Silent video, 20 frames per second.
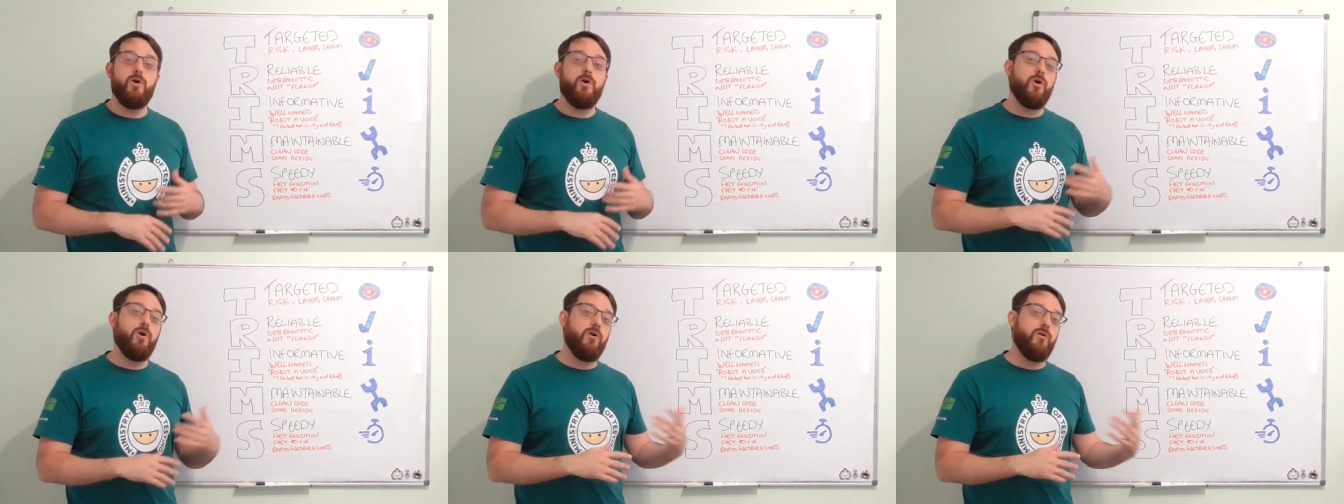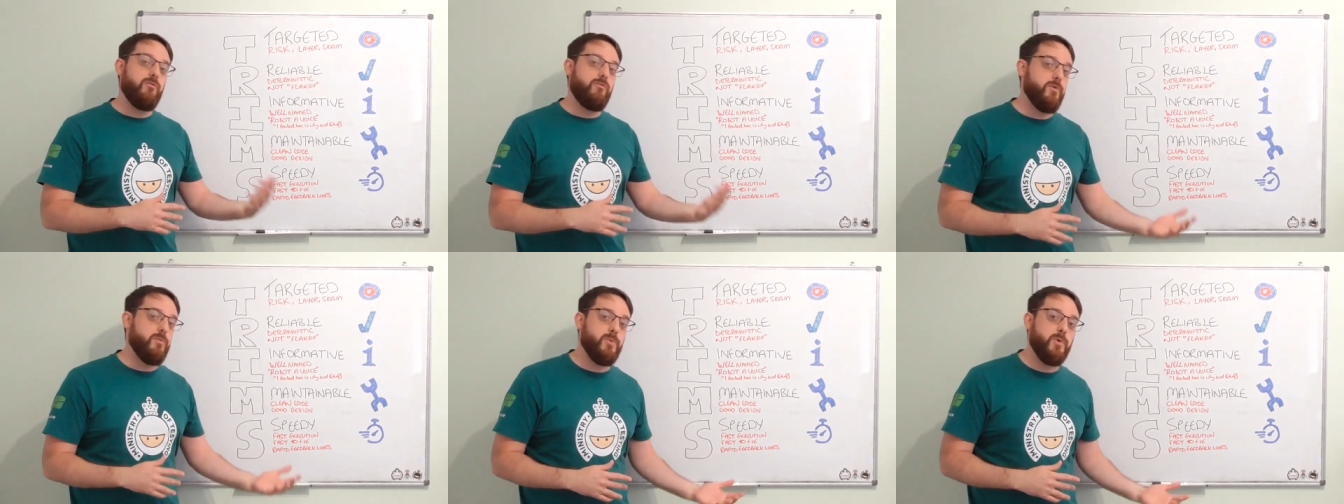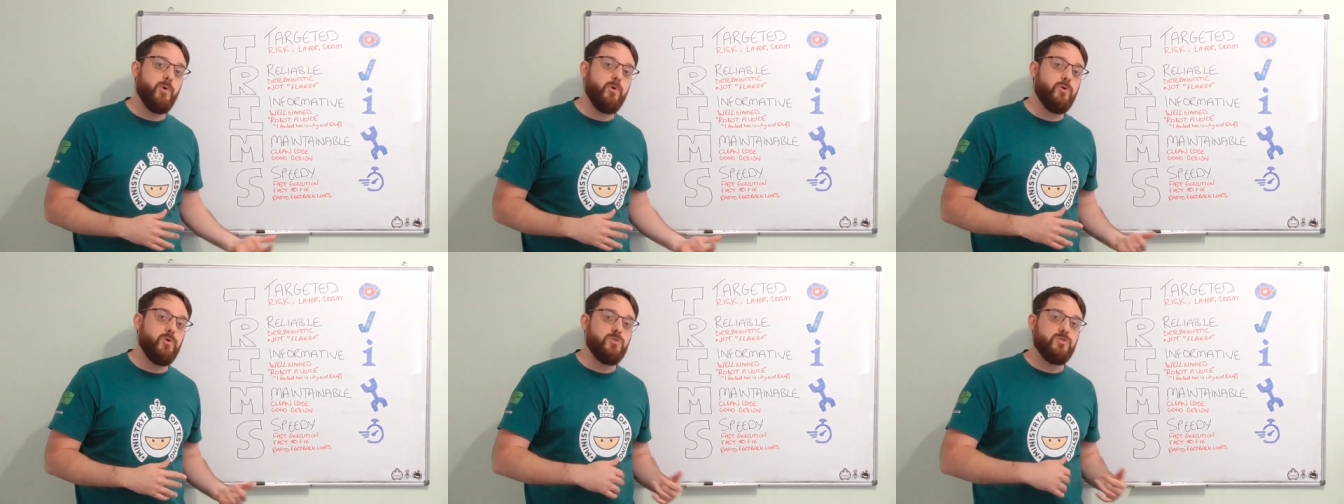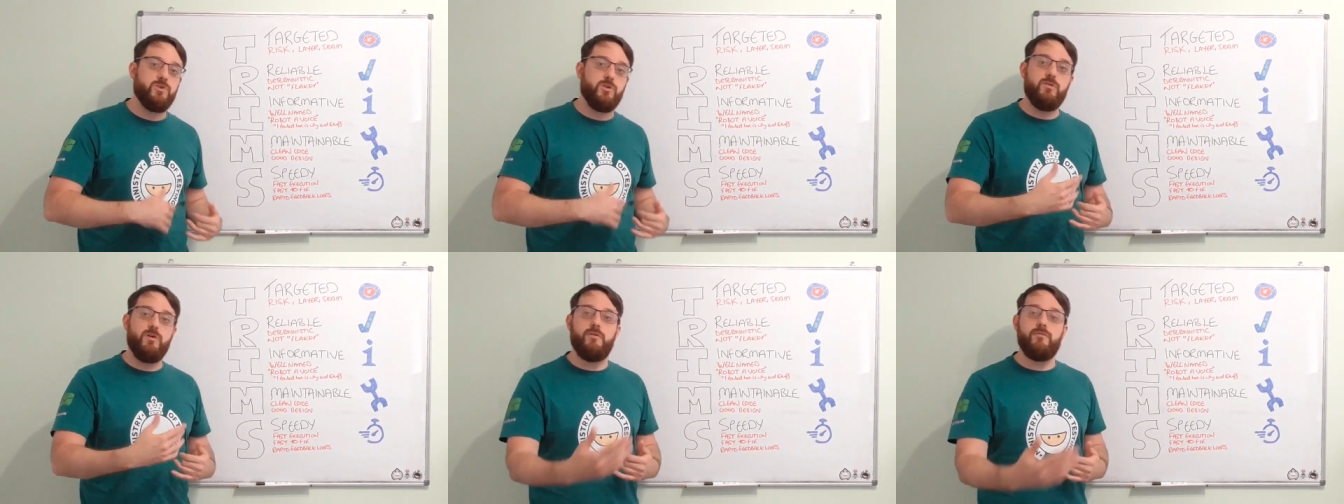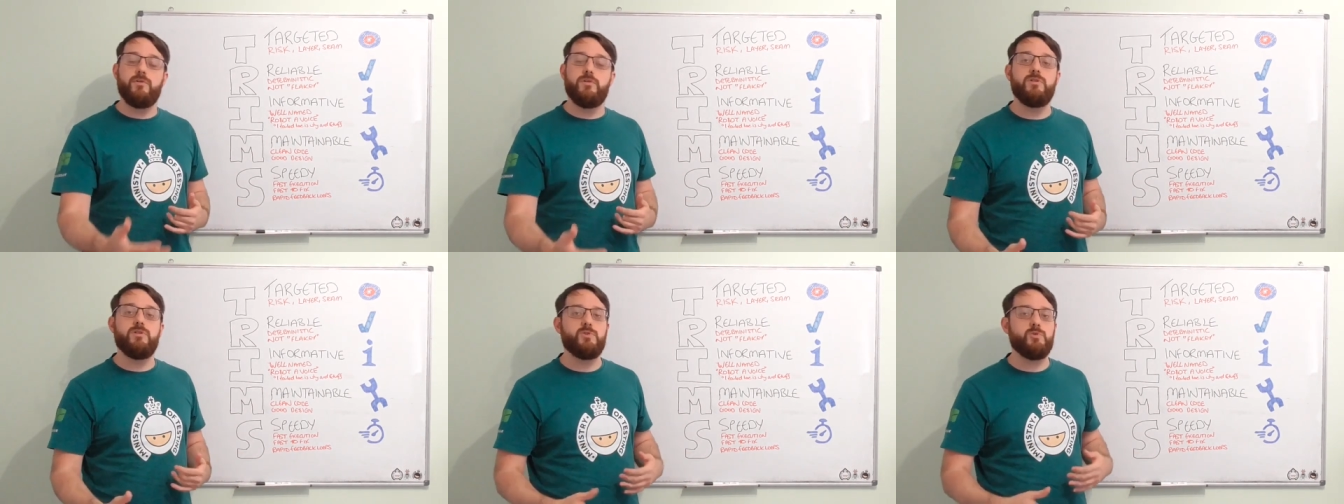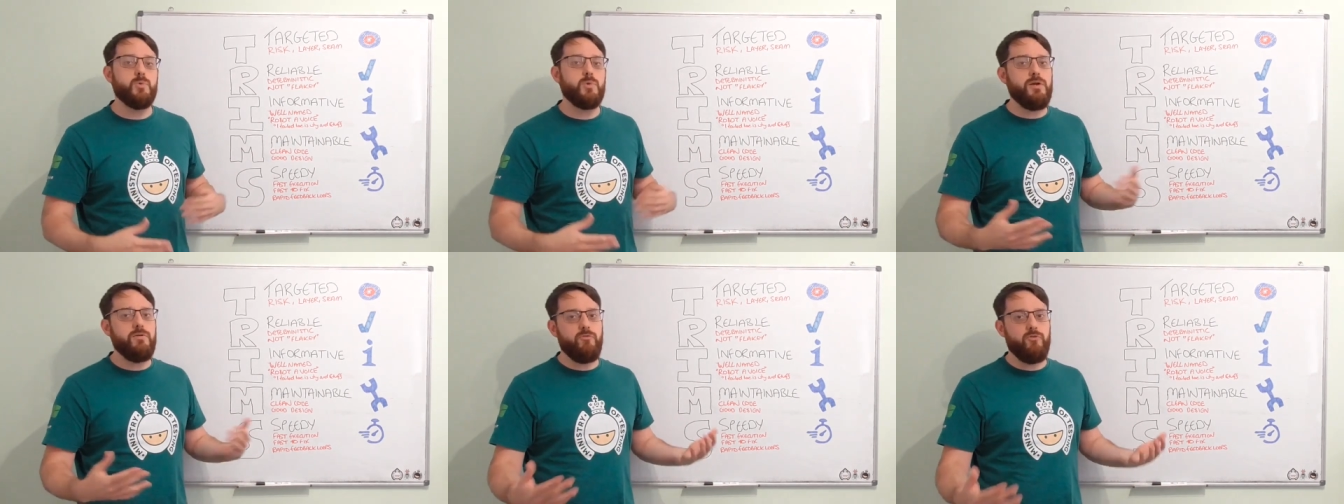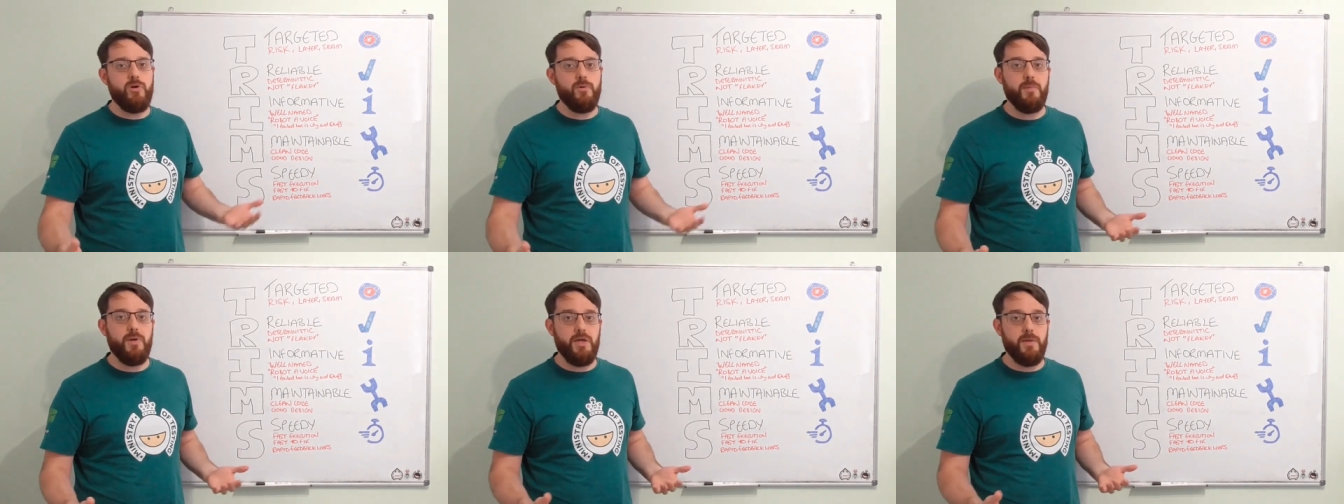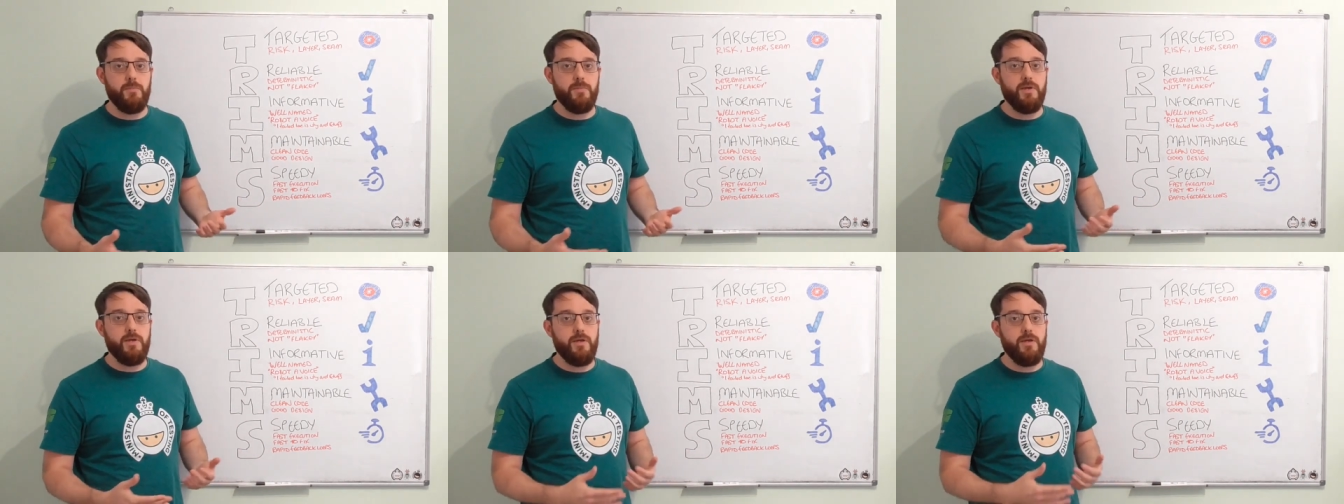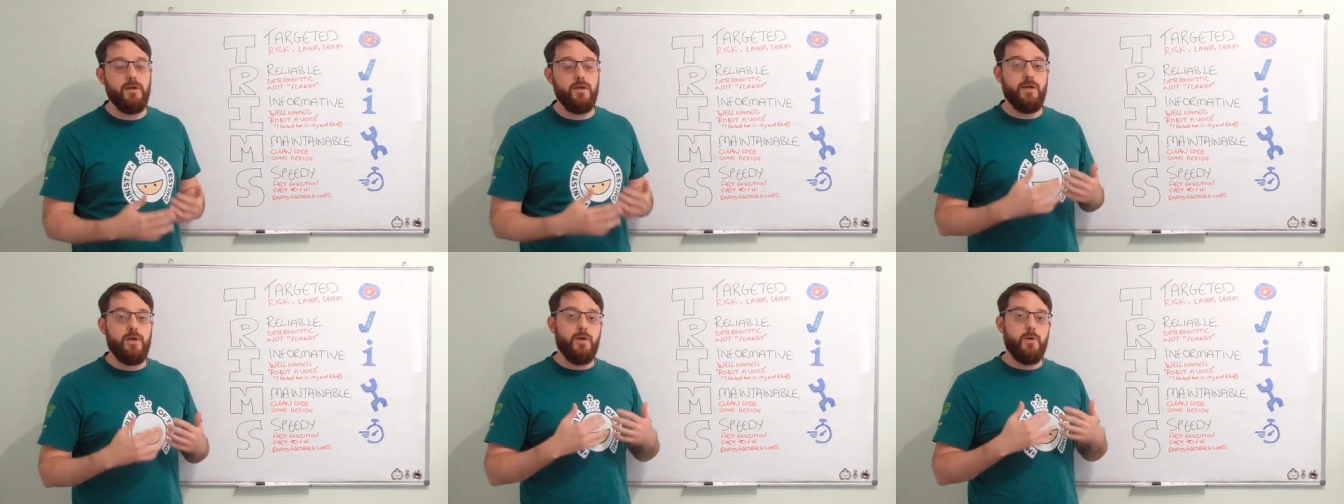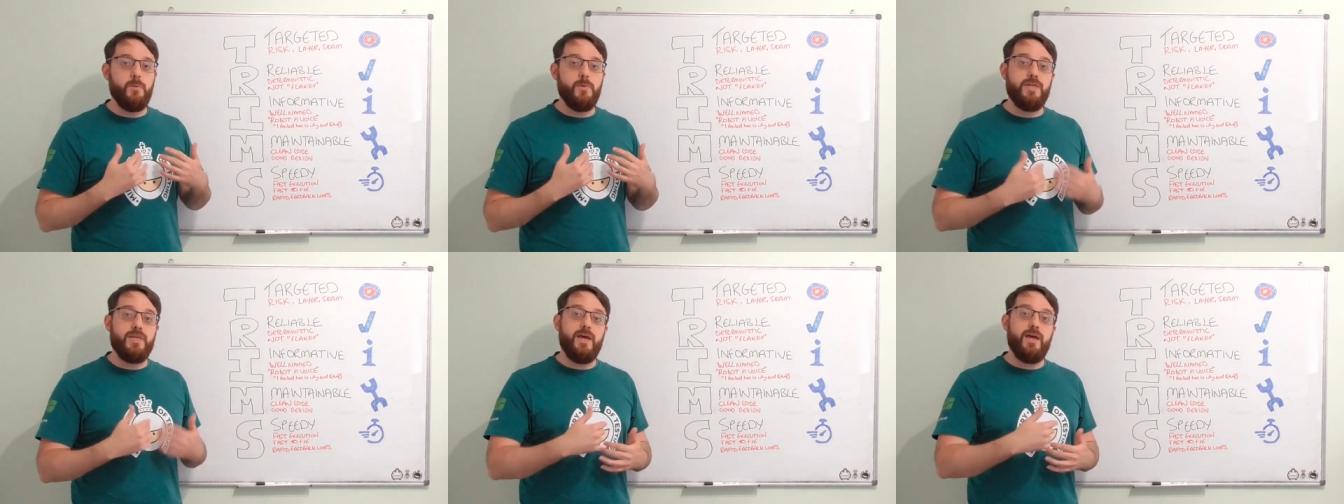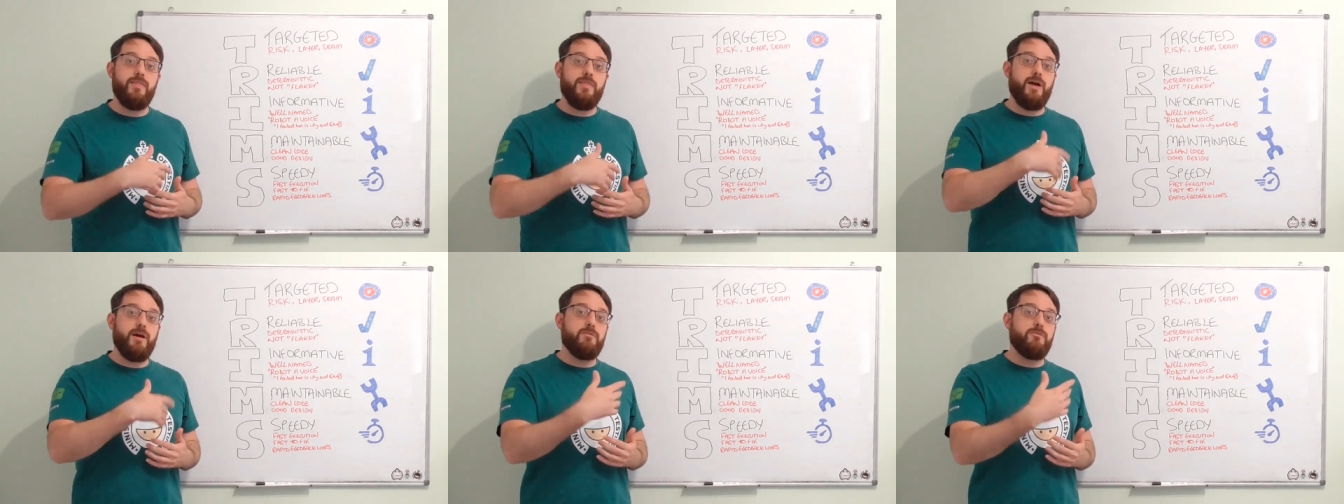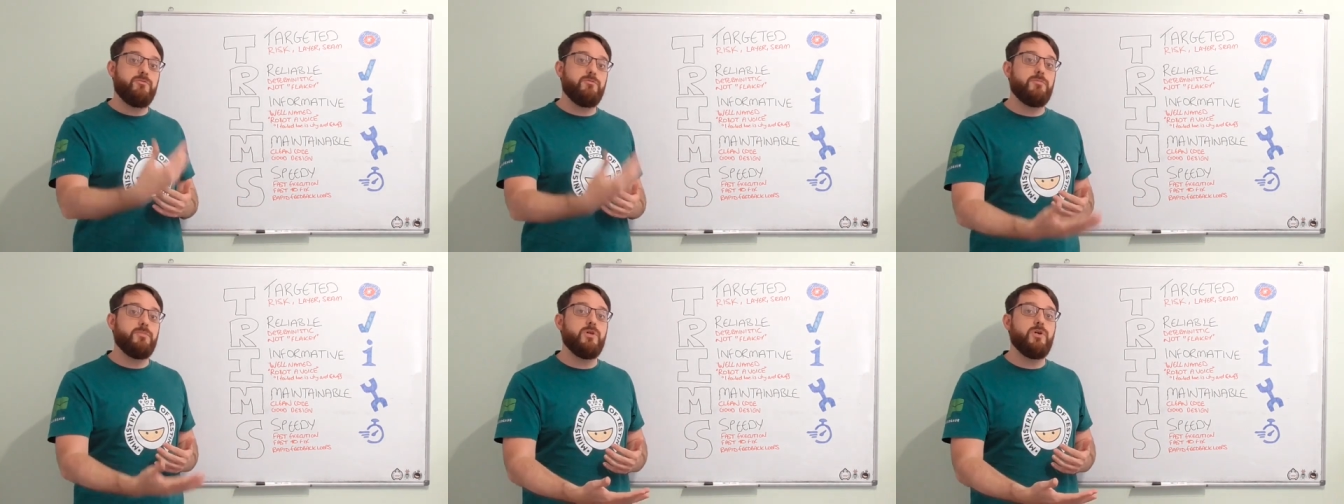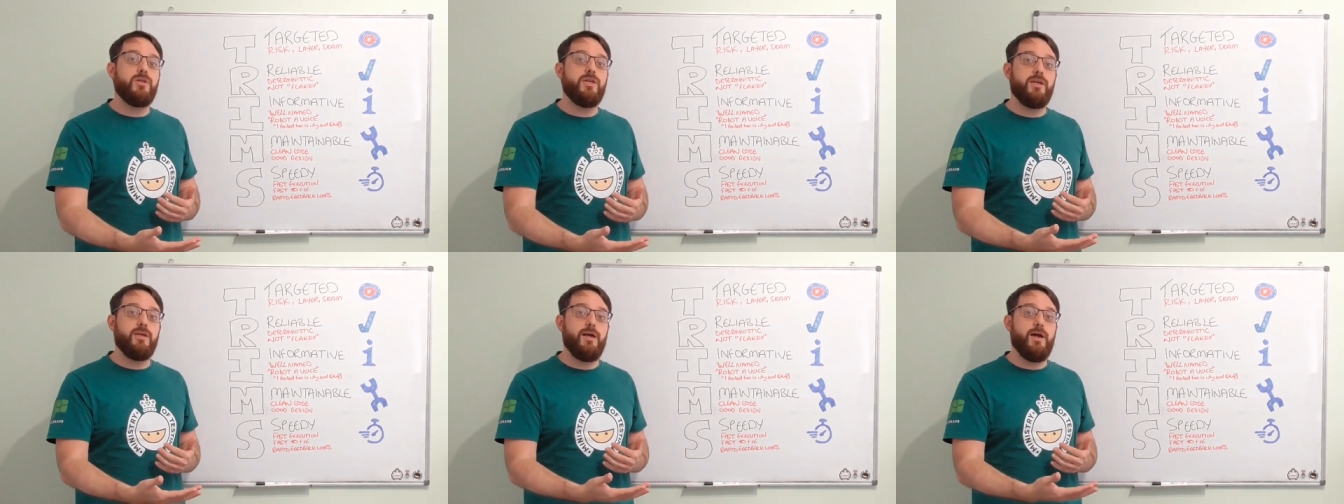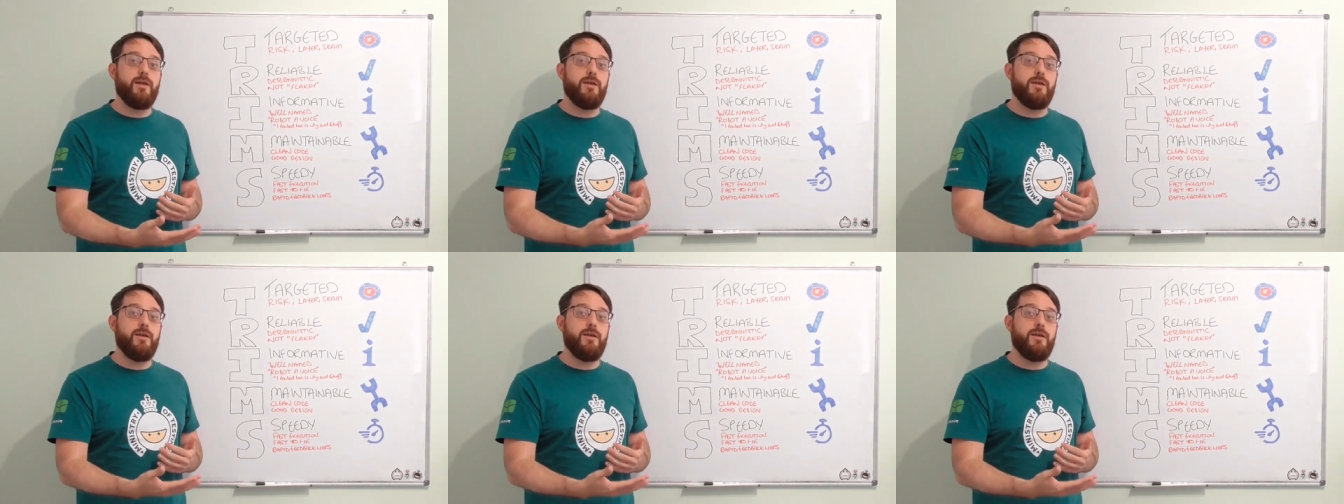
or reports or evidence, whatever it may be. We get that from looking